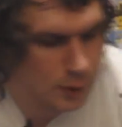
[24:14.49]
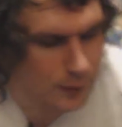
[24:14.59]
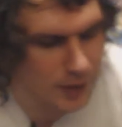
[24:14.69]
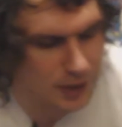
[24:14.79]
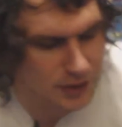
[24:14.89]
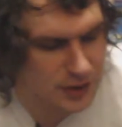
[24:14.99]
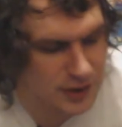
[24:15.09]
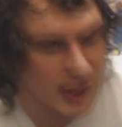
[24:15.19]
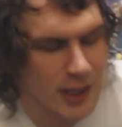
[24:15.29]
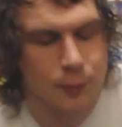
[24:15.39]
that come with it, and this
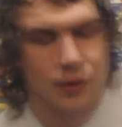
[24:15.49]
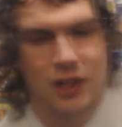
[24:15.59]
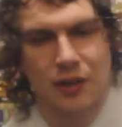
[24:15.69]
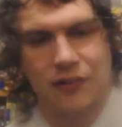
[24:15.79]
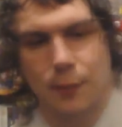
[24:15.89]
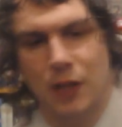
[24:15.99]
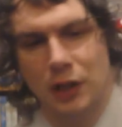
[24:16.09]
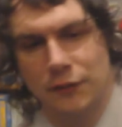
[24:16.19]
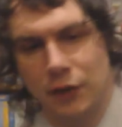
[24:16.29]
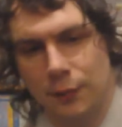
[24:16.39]
is a game what needs that
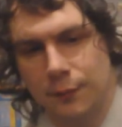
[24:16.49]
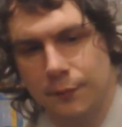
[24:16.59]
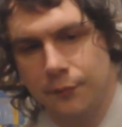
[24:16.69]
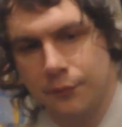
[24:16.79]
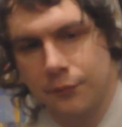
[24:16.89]
microphone.